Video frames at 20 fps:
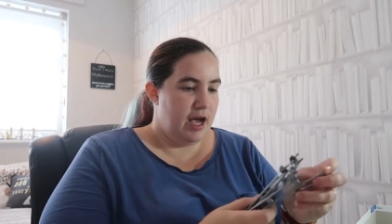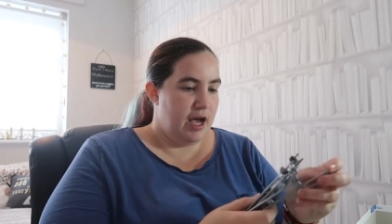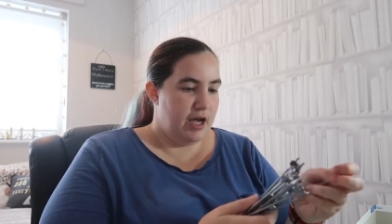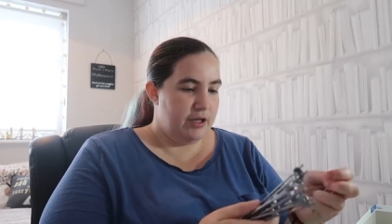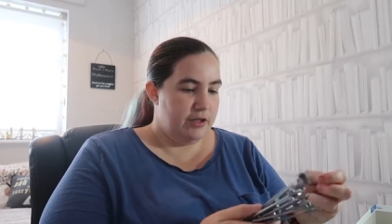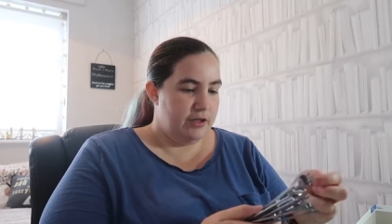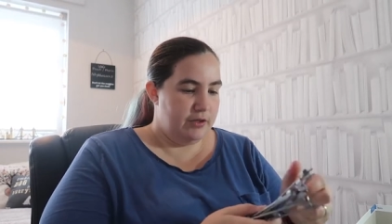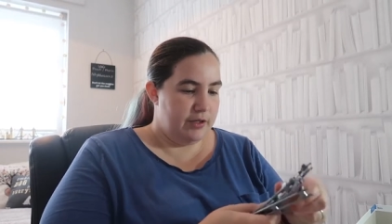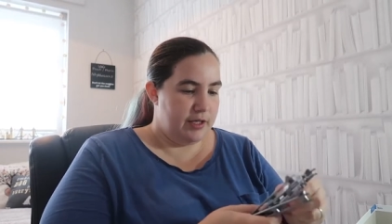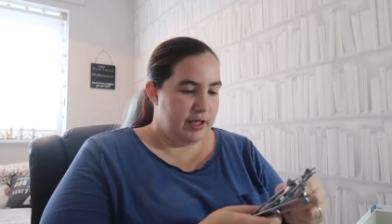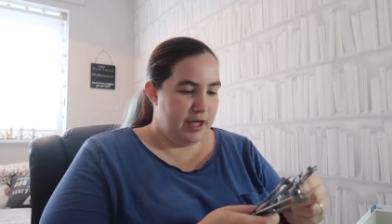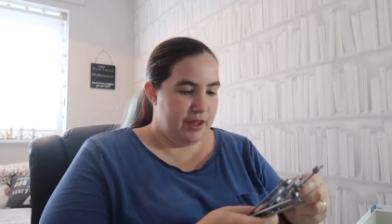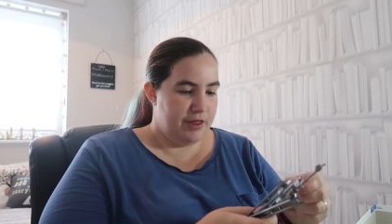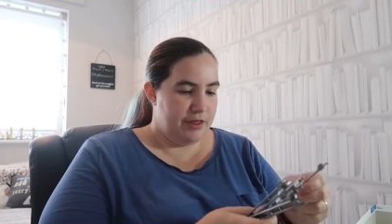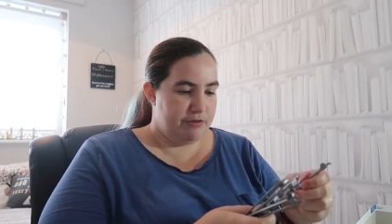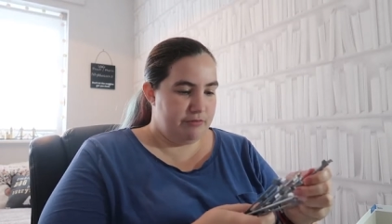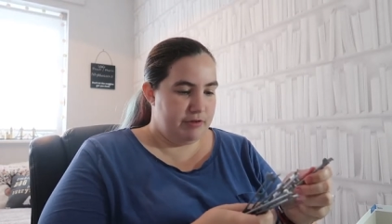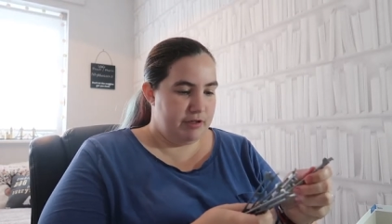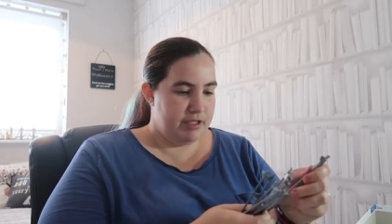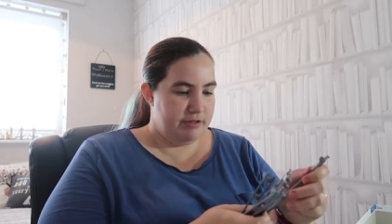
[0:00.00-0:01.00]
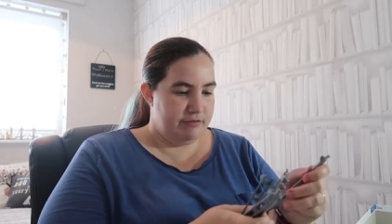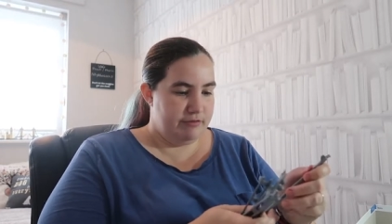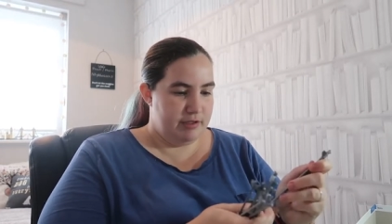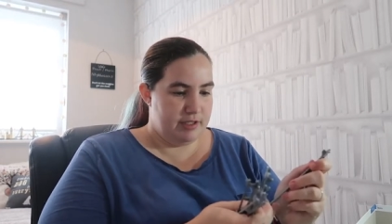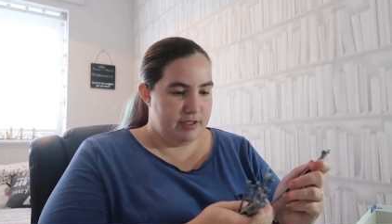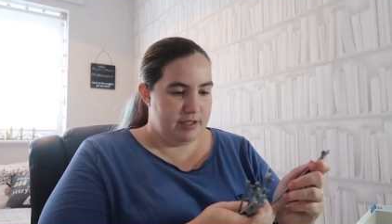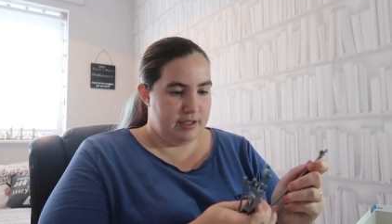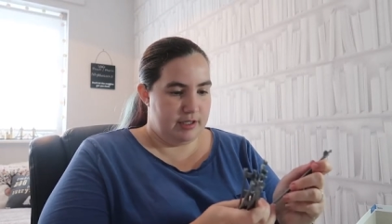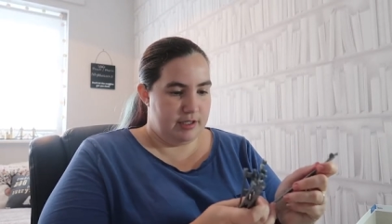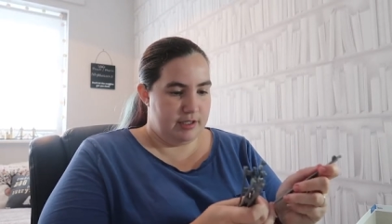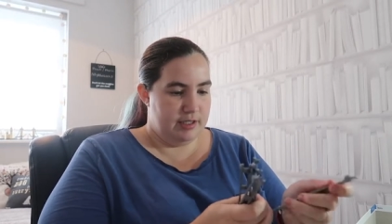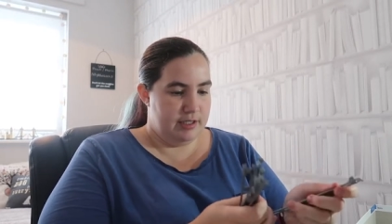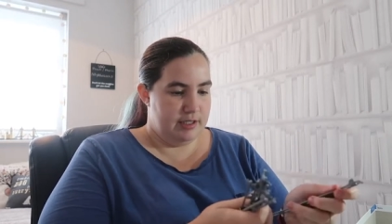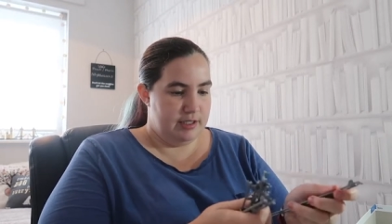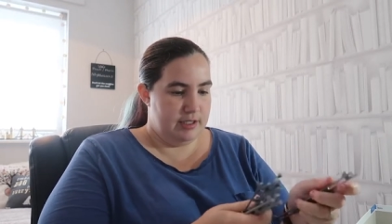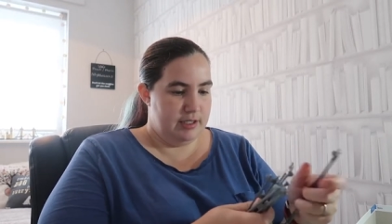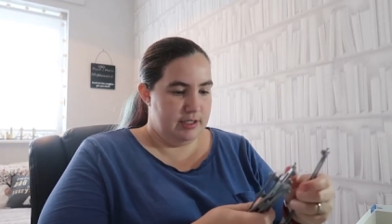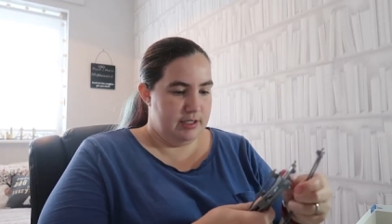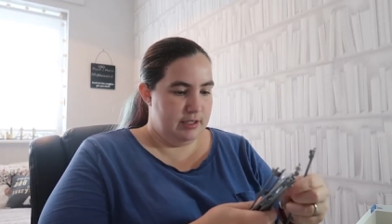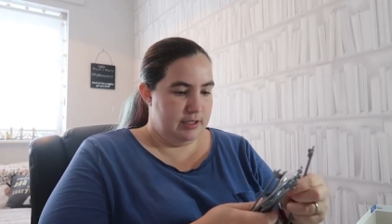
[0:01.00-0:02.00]
and you get three different
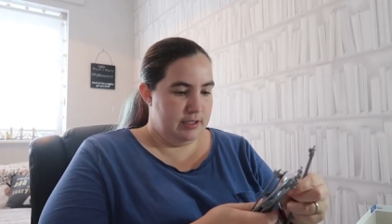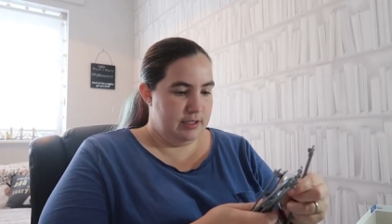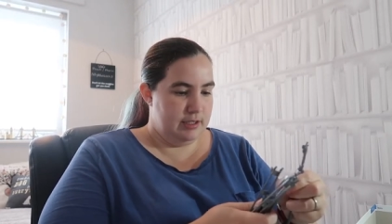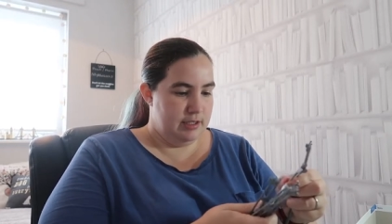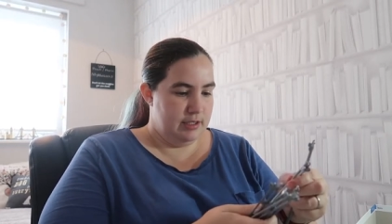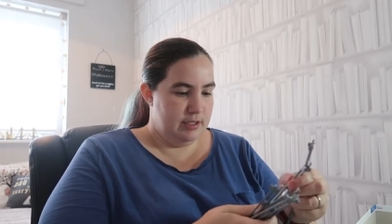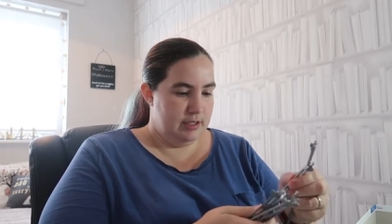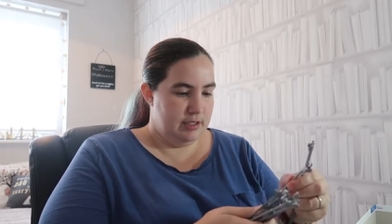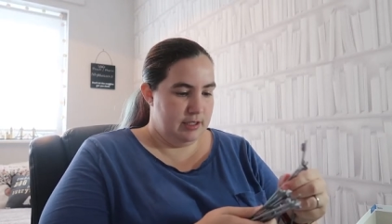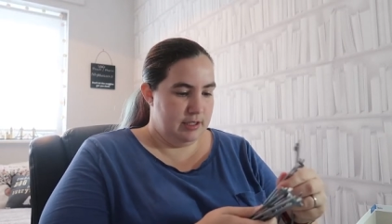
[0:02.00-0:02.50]
sizes.